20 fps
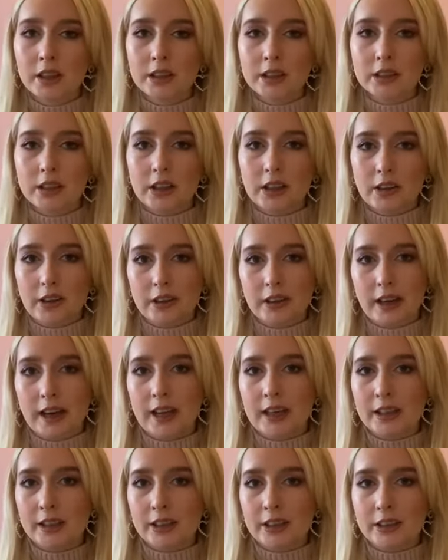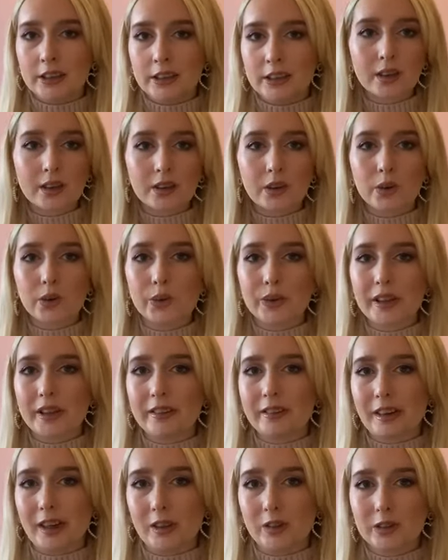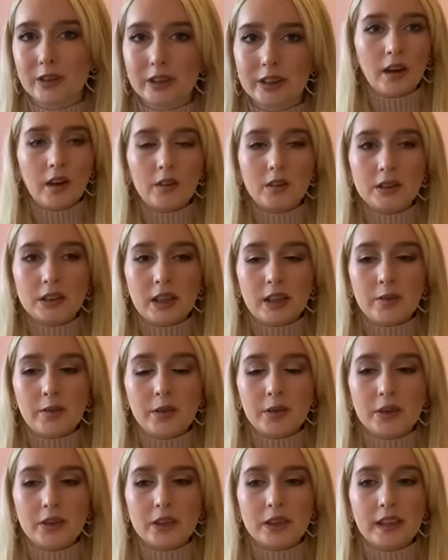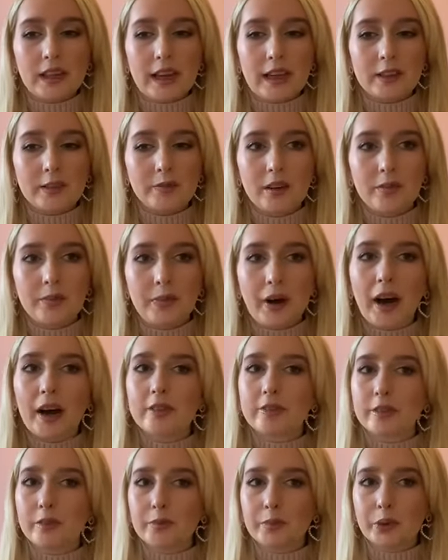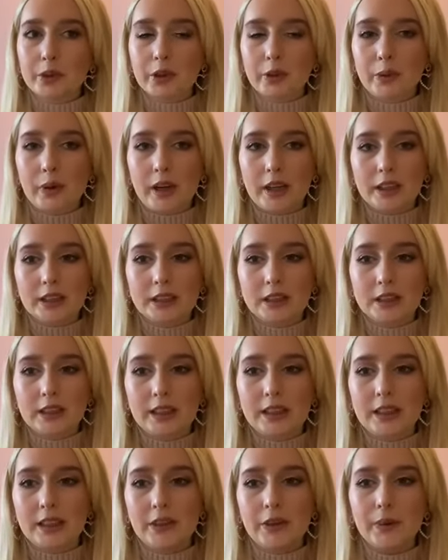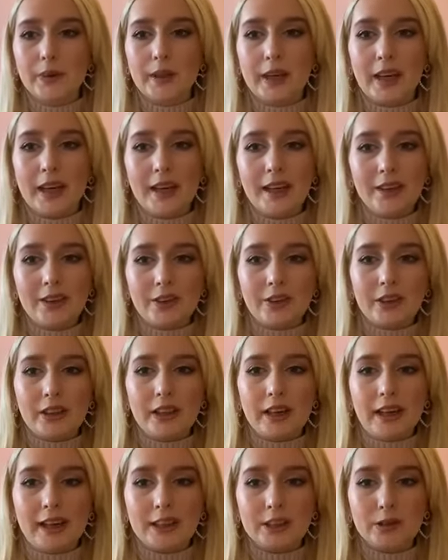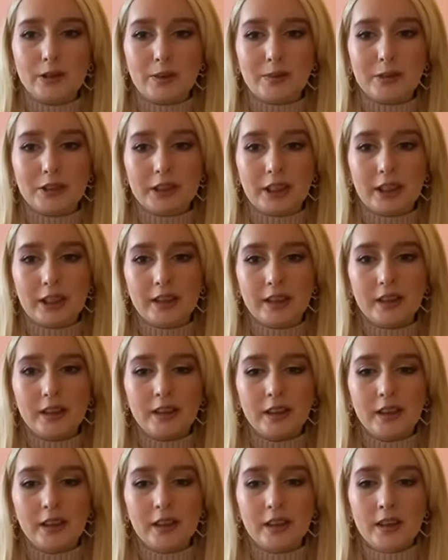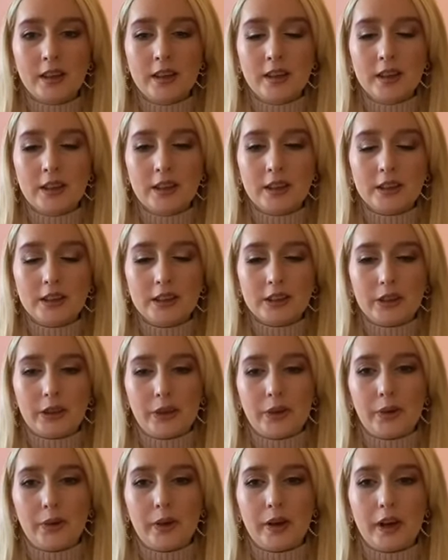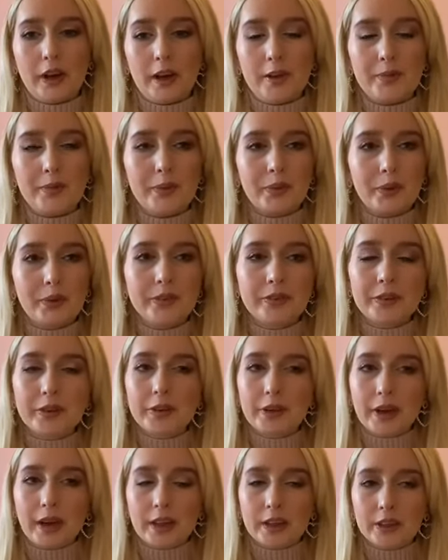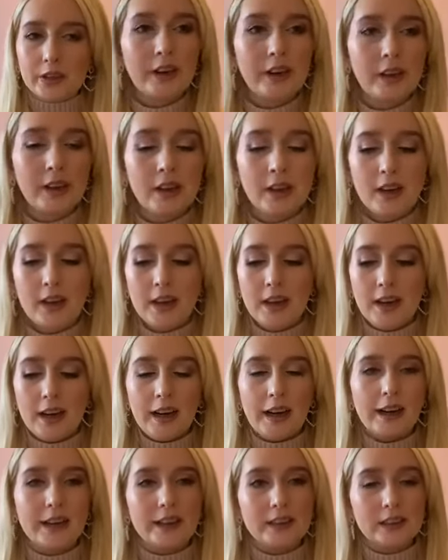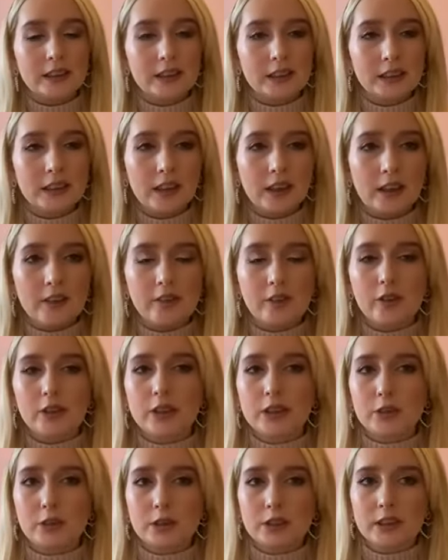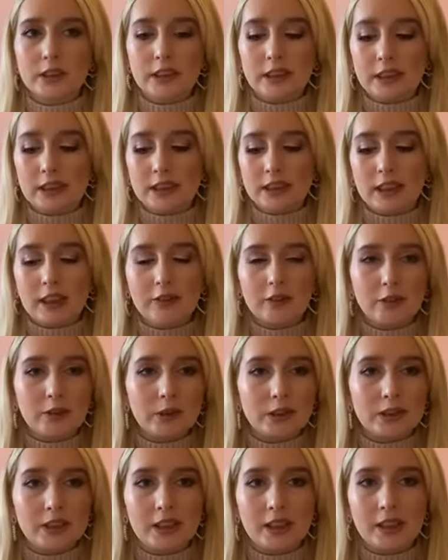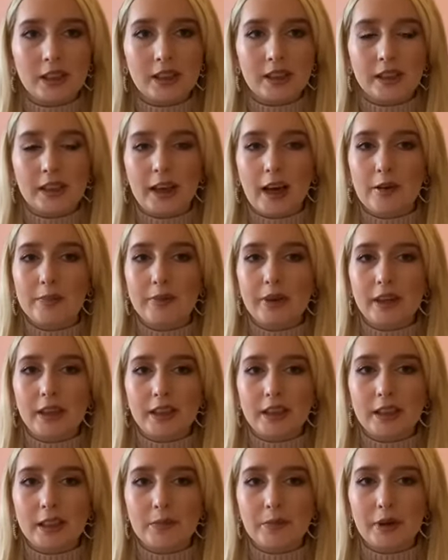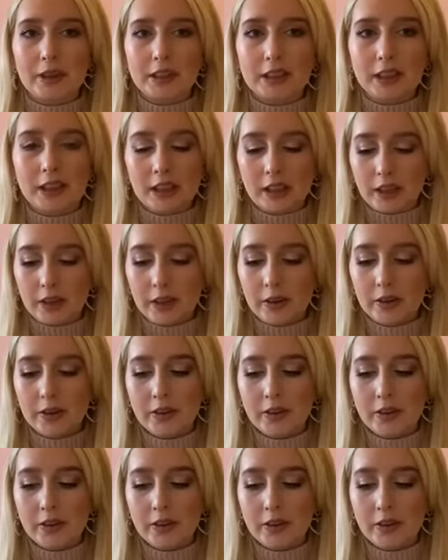to look elegant all year round. I was able to get Bath and Body Works in the UK on the Next website. So I bought a few candles, as I've always wanted these after watching Gabby DiMartino.